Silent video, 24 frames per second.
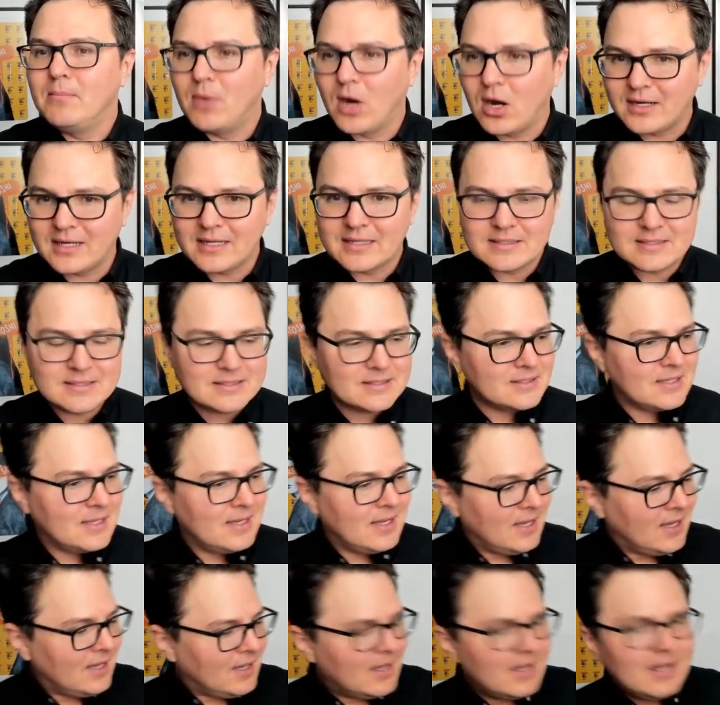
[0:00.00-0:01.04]
markets.
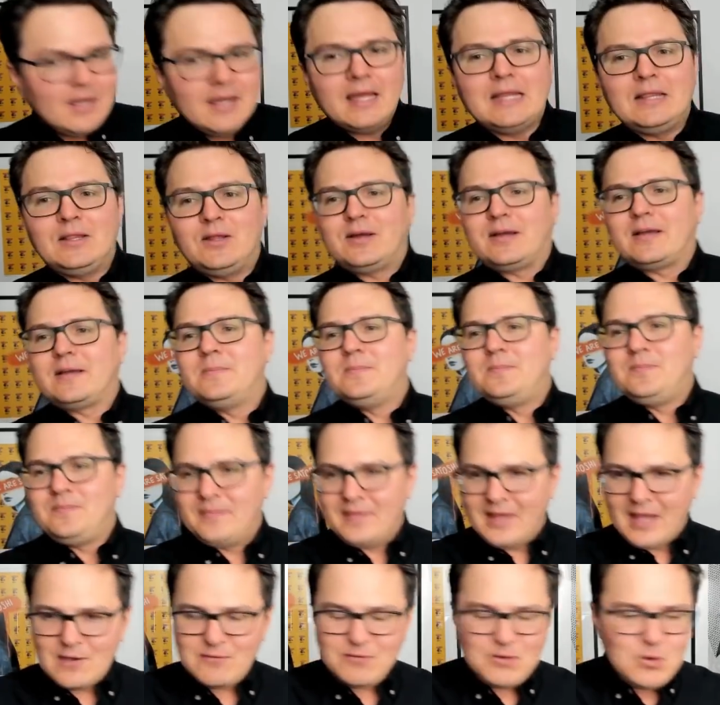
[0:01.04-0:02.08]
And look,
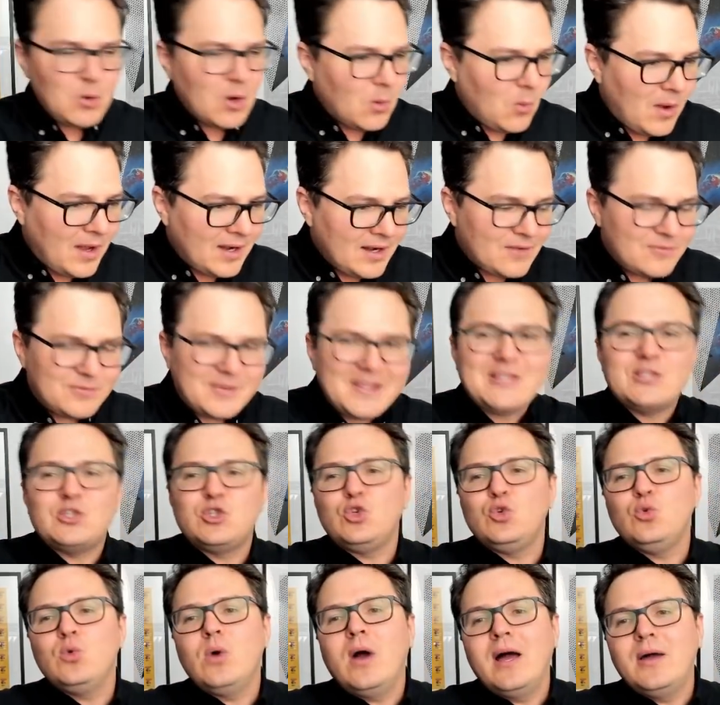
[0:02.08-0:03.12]
if you are one of the
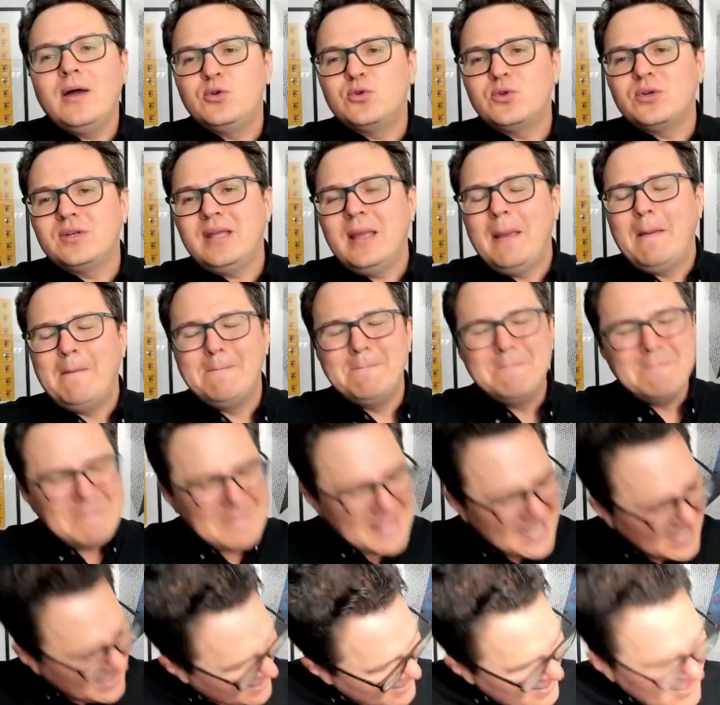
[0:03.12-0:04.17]
200
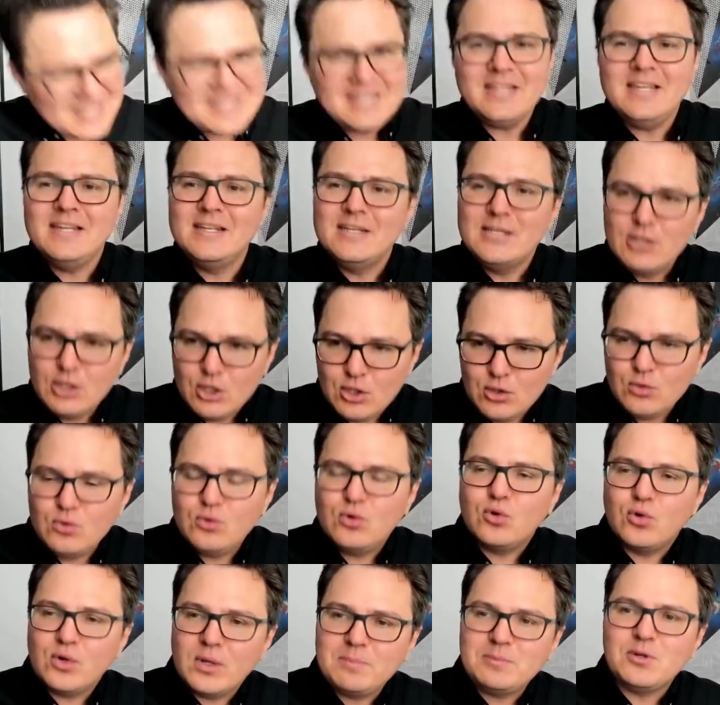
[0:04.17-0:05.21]
million new
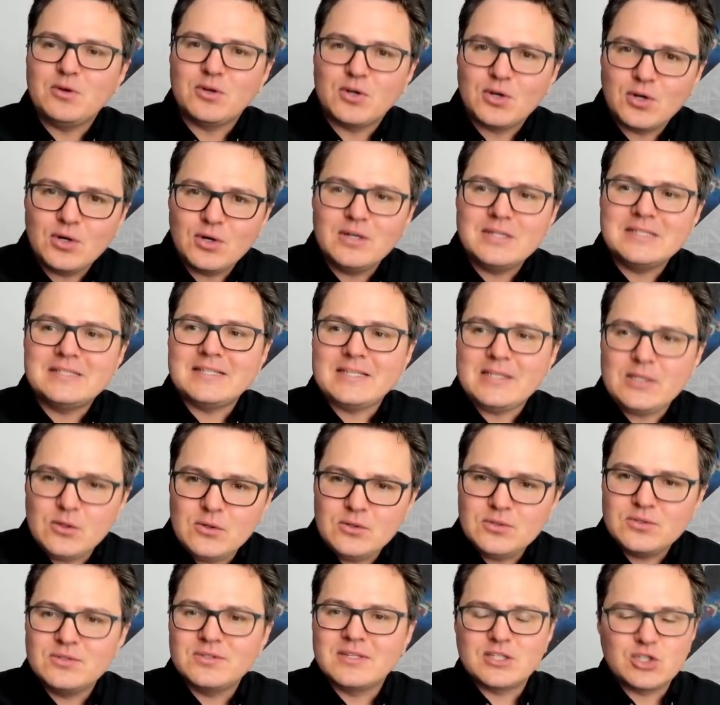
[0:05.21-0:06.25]
cryptocurrency
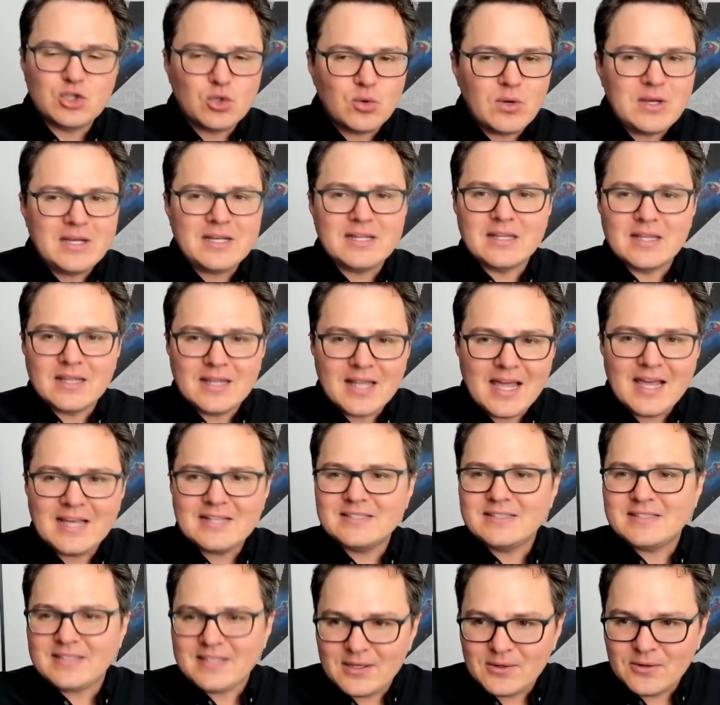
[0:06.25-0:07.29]
users that joined in the
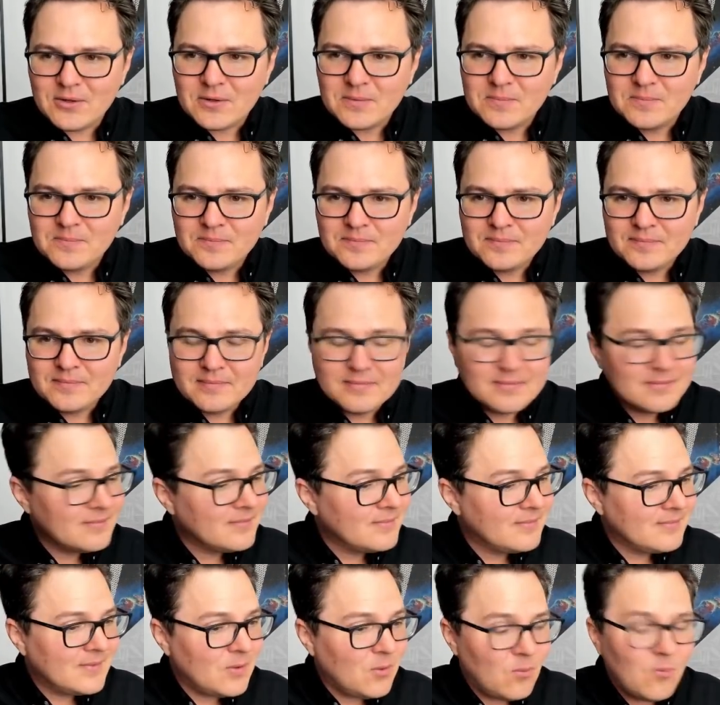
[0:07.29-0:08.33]
last year,
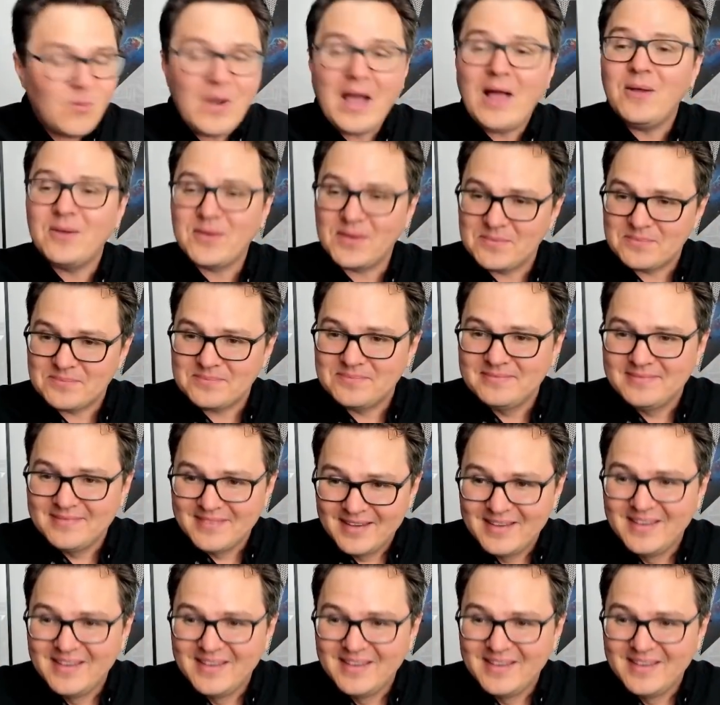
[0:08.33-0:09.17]
welcome.